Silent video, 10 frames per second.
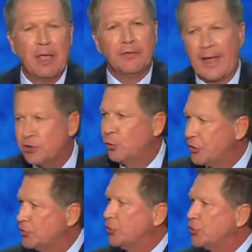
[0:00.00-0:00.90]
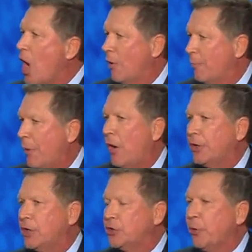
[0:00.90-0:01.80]
That's what this is all
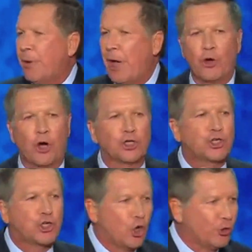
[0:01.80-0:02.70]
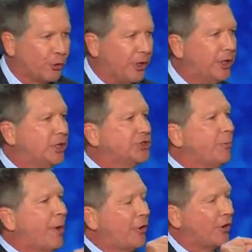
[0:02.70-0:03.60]
about. It is about our children. It is
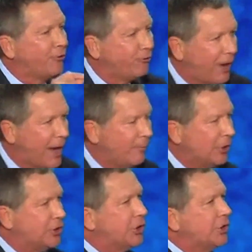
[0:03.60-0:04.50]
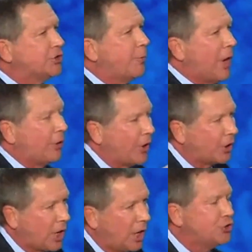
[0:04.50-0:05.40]
about our families. It is about our
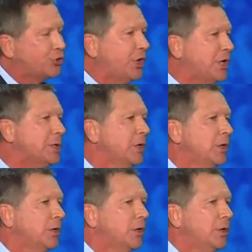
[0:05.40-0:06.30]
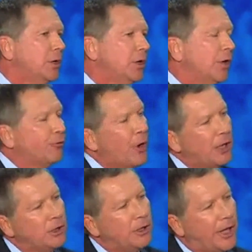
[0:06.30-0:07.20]
country. And
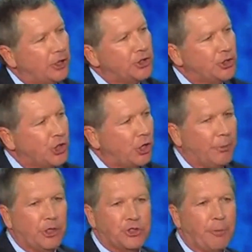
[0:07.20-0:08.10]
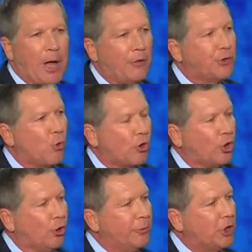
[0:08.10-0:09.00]
frankly, ladies and gentlemen, it's about the
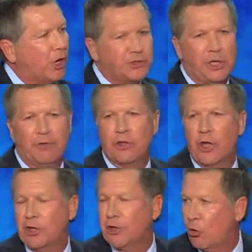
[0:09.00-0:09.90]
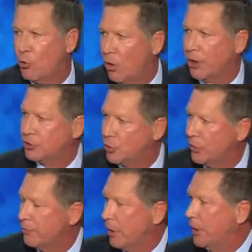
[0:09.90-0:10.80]
world, because even though they don't want to
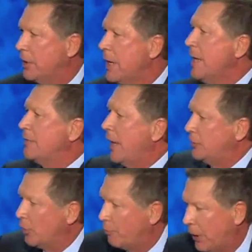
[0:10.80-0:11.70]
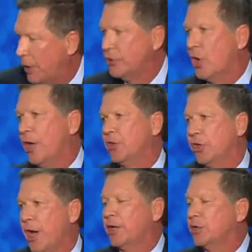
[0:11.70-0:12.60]
admit it, they depend the
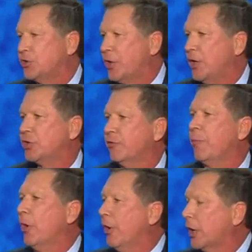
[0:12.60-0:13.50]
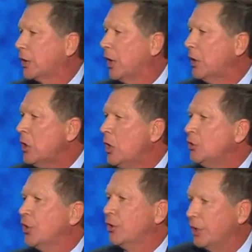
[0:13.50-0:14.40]
United States of America
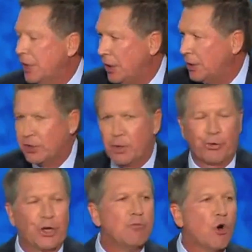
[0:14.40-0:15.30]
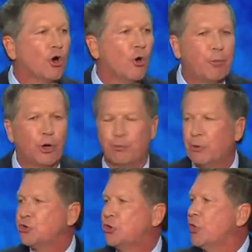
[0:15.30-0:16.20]
to lead and to bring moral
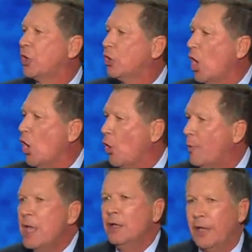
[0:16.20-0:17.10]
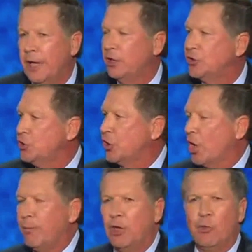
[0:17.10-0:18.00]
purpose to the globe. Ladies and
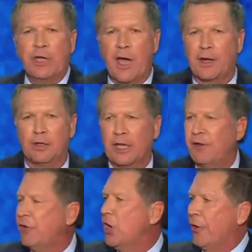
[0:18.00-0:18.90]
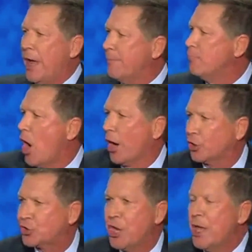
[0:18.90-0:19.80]
gentlemen, we got to leave here and
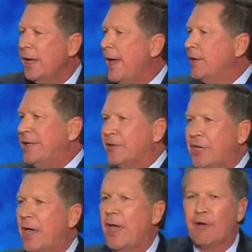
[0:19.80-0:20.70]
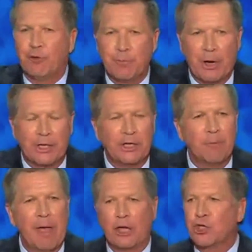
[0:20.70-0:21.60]
march and get to everybody to
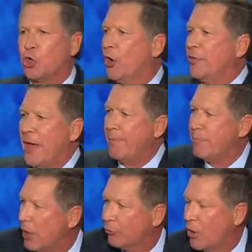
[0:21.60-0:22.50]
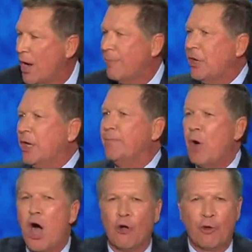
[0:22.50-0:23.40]
make sure that Mitt Romney and
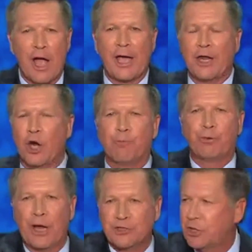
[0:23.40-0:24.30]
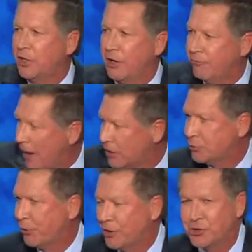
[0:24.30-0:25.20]
Paul Ryan are President and Vice
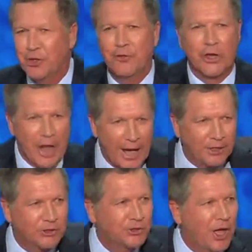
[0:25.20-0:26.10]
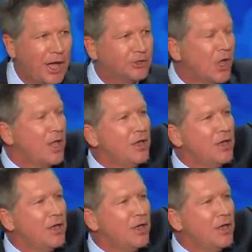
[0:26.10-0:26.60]
President of the United States.